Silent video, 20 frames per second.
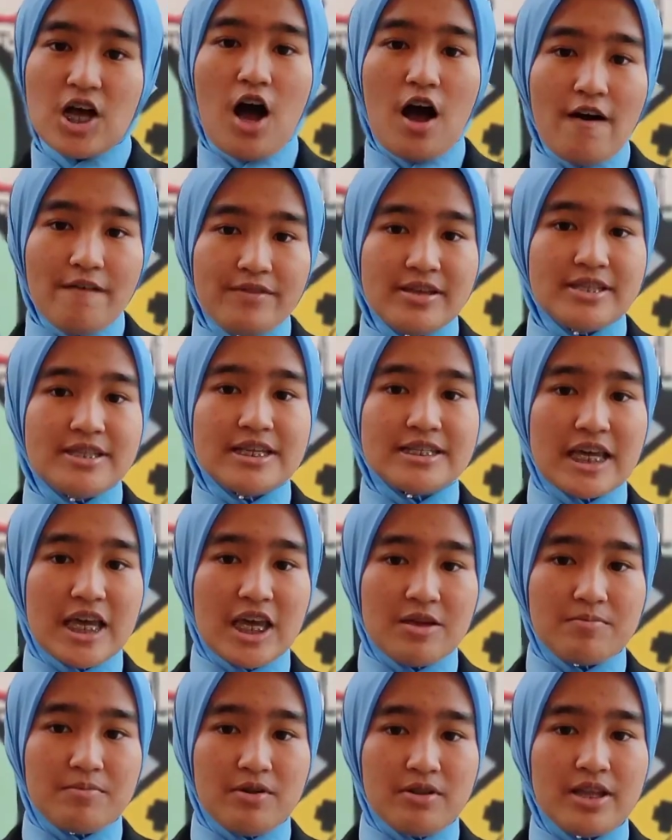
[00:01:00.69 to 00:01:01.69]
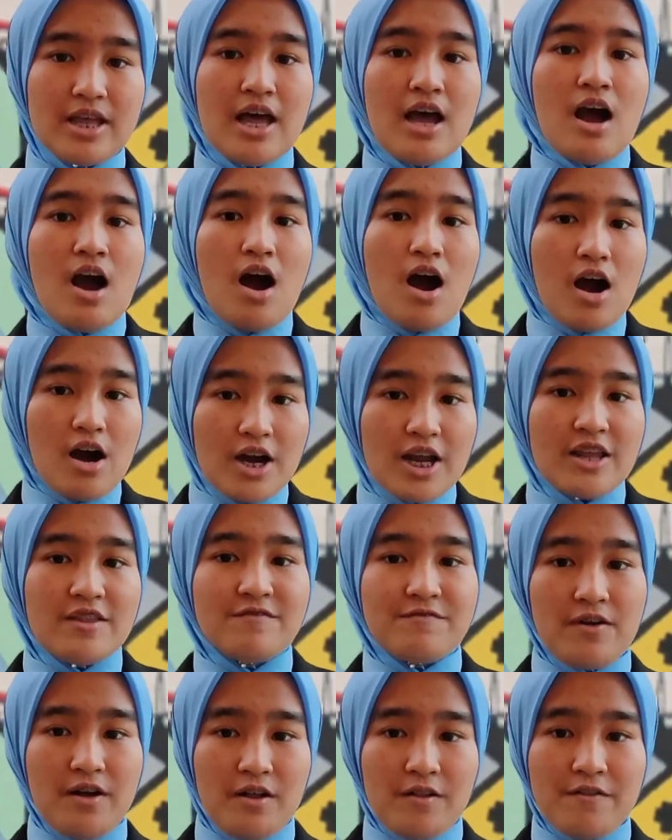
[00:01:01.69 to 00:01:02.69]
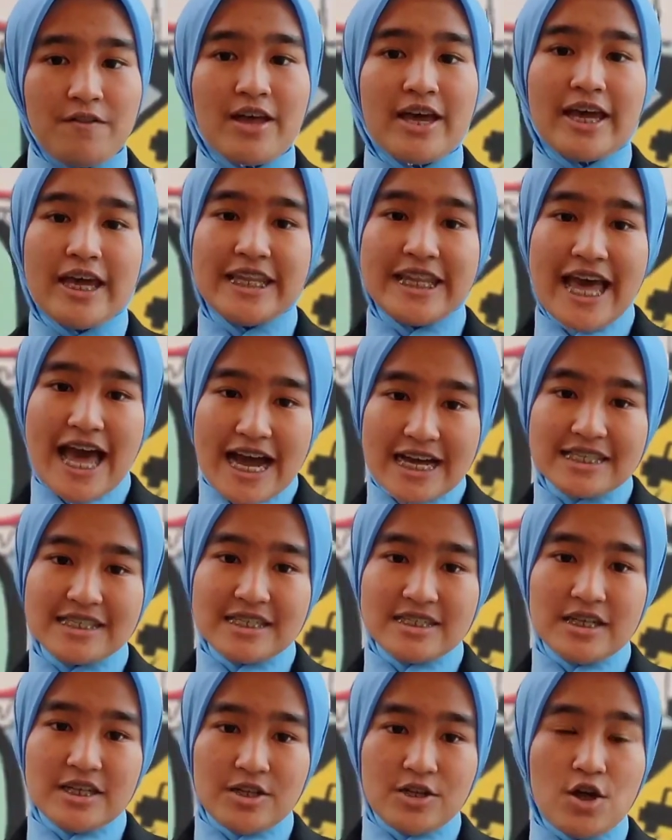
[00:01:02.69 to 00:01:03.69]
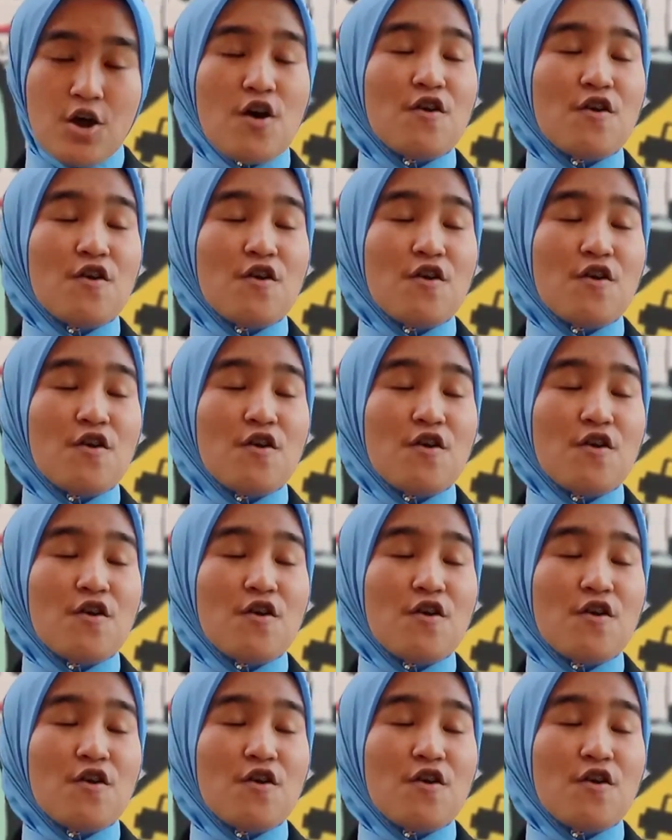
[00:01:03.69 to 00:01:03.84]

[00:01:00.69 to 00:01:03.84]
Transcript: of the disabled are involved in accidents.